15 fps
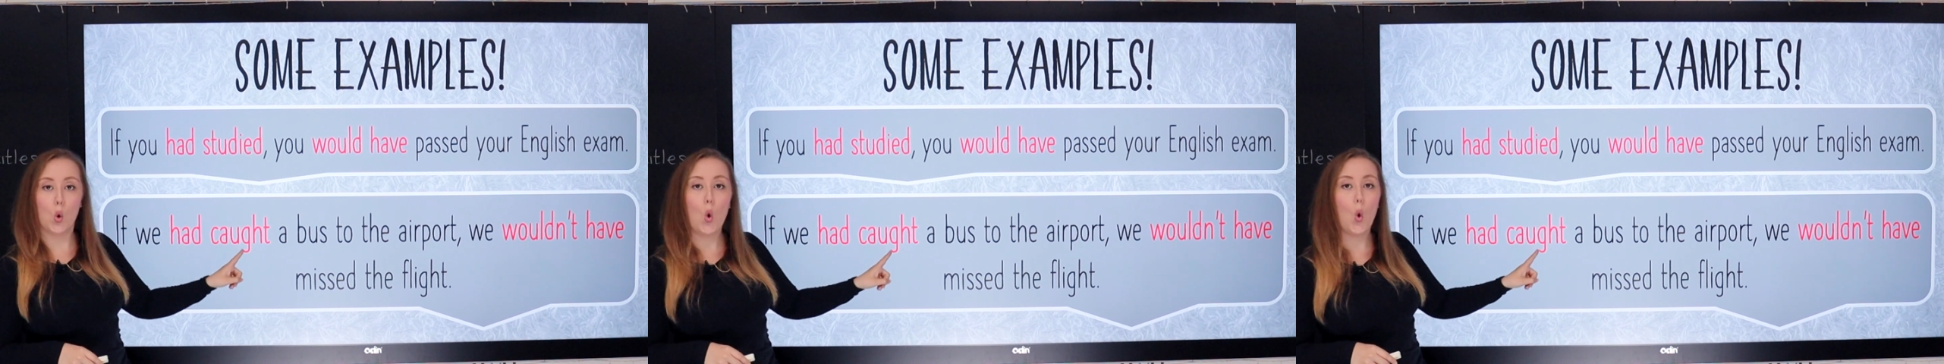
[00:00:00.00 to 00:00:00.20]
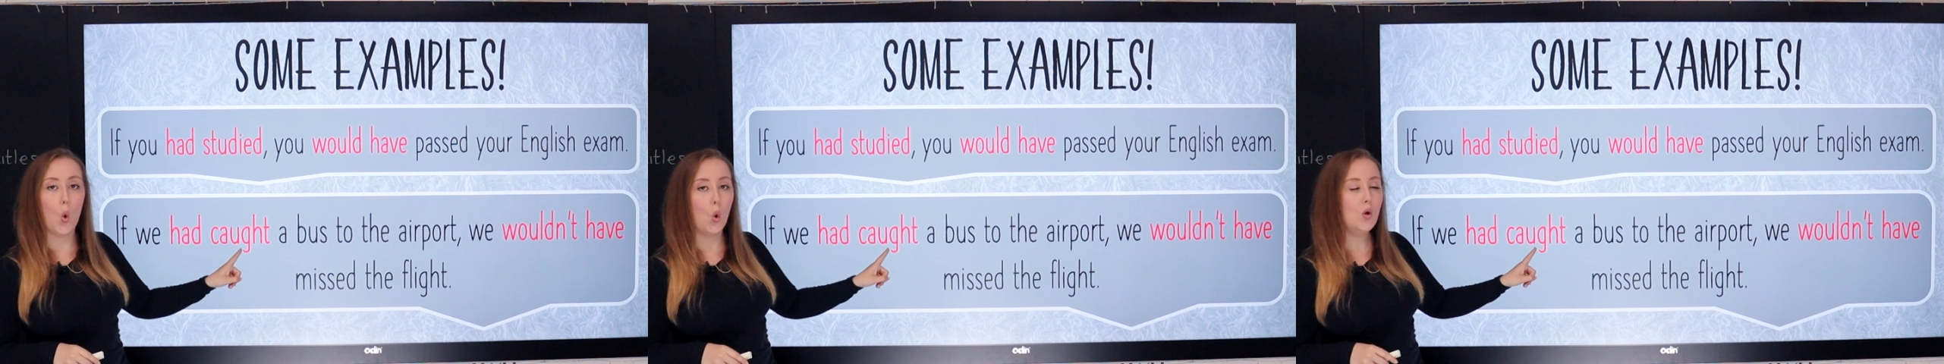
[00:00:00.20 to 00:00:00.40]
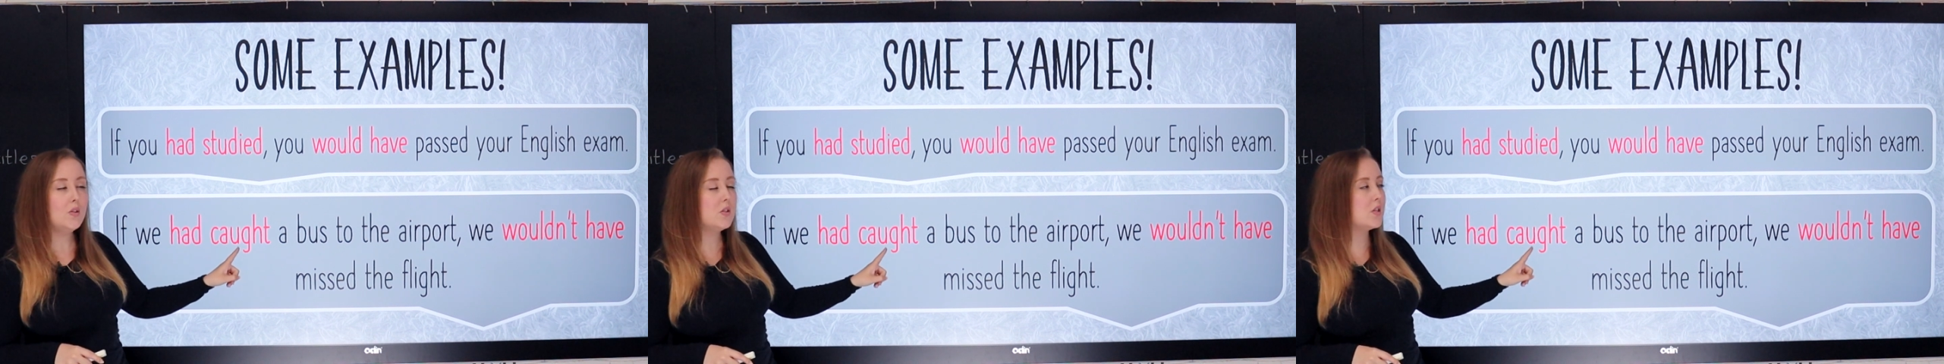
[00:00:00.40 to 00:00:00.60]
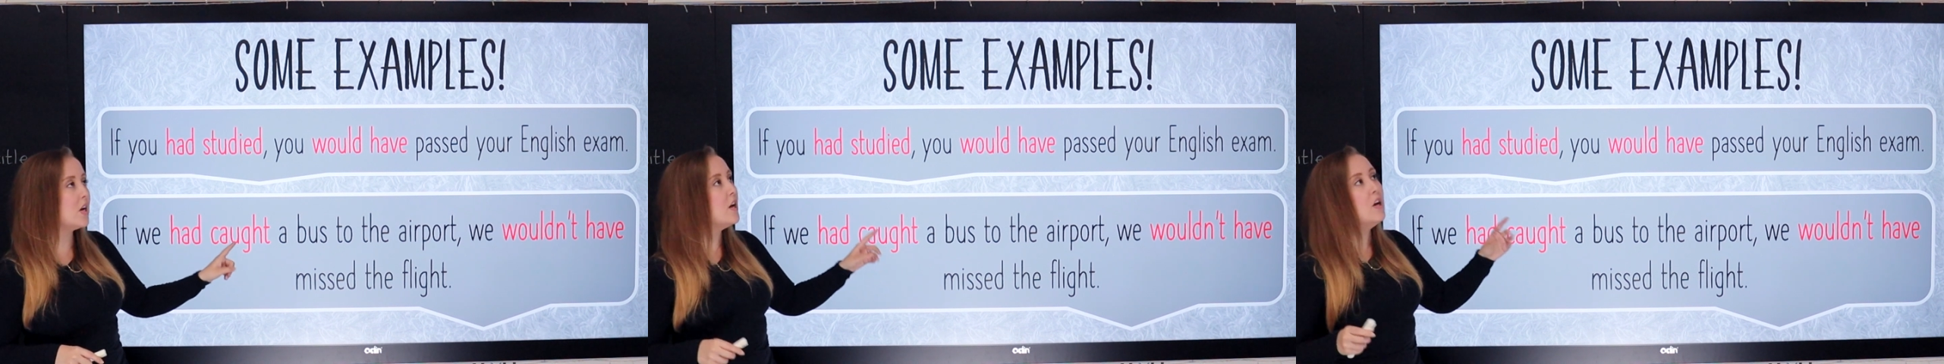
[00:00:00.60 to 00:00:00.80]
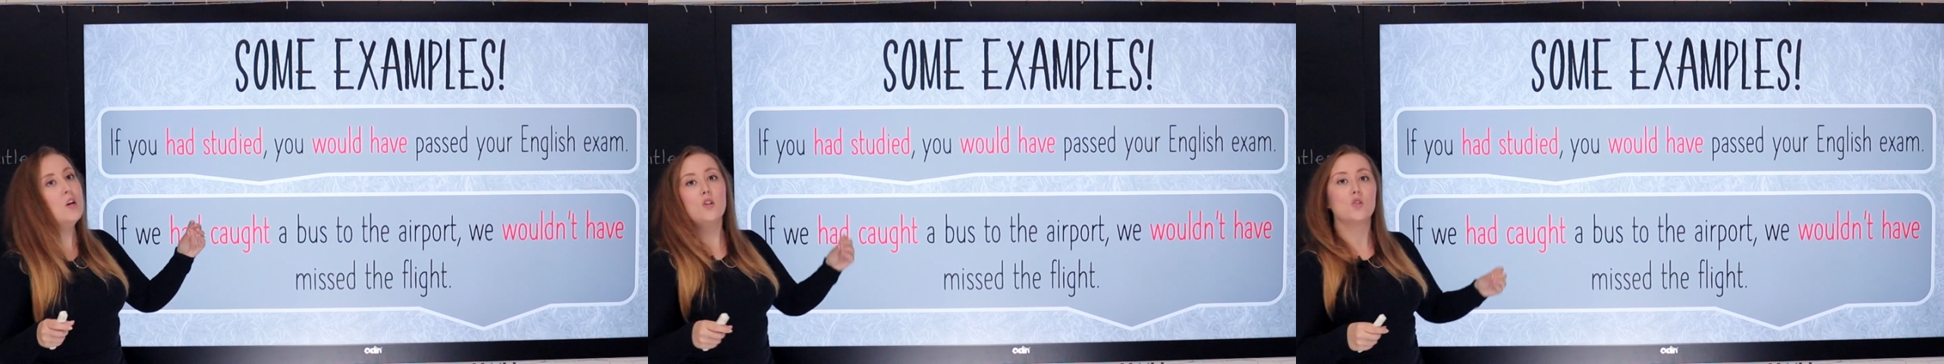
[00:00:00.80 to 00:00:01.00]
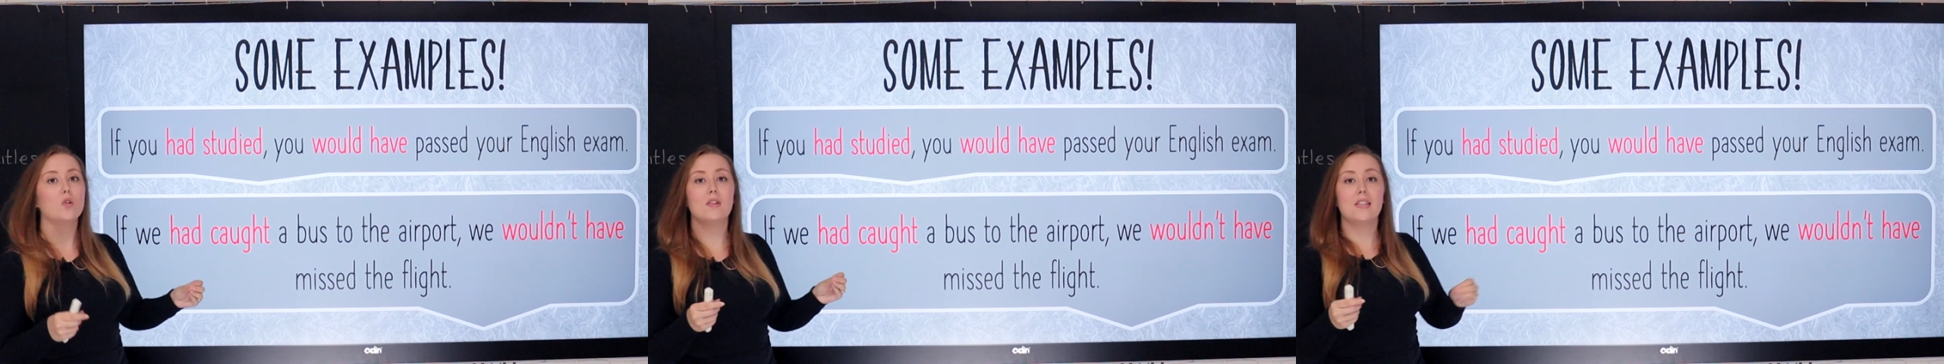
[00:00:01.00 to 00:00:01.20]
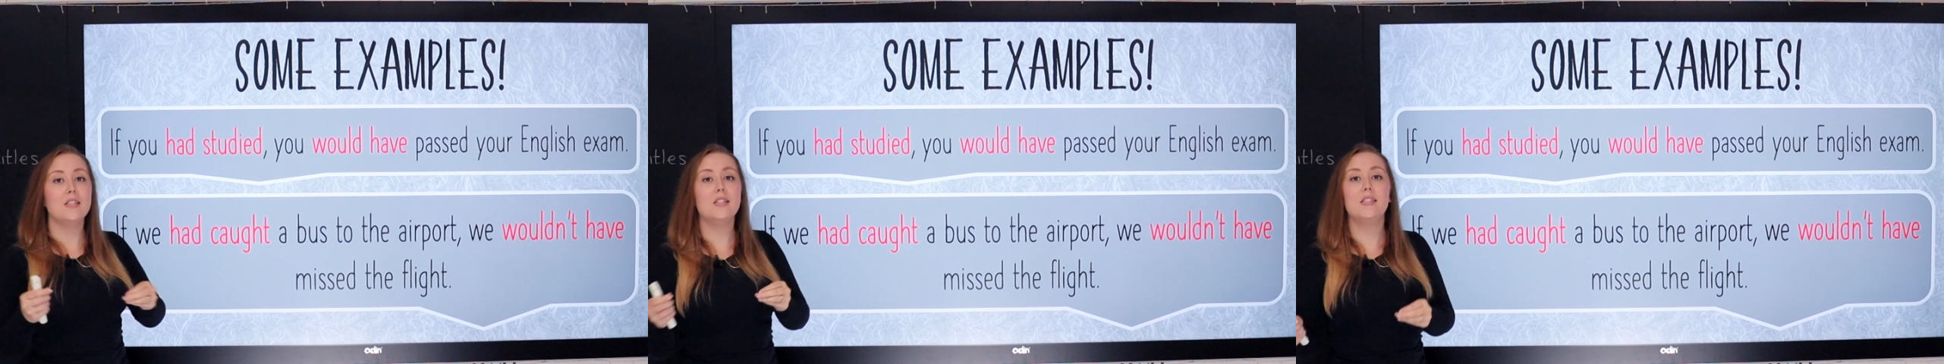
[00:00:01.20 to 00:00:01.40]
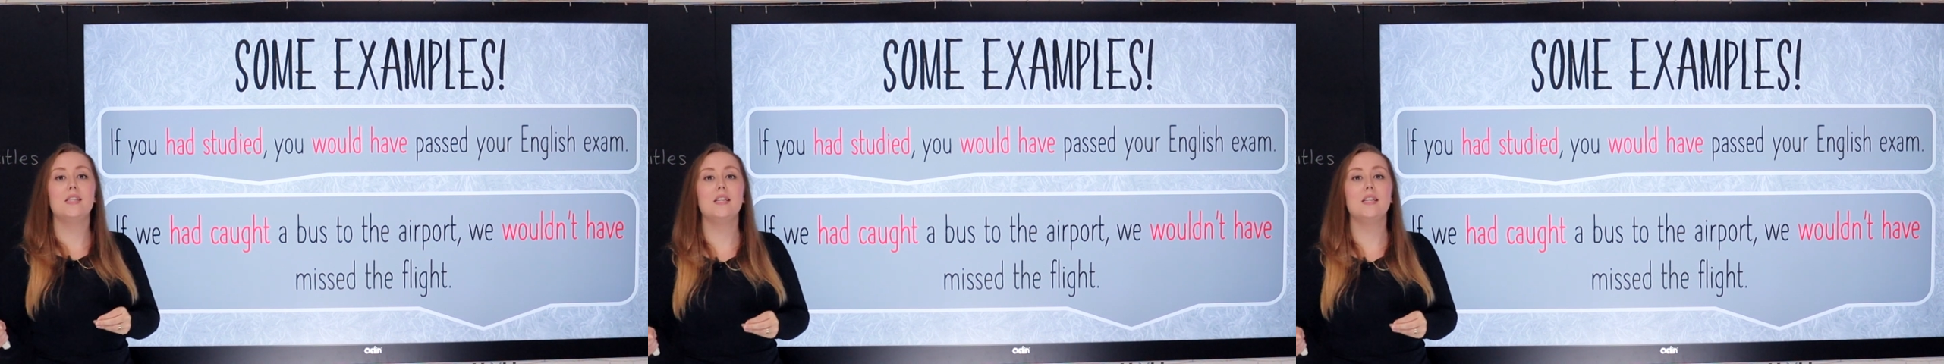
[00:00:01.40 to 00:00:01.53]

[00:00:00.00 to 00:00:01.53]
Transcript: caught, so this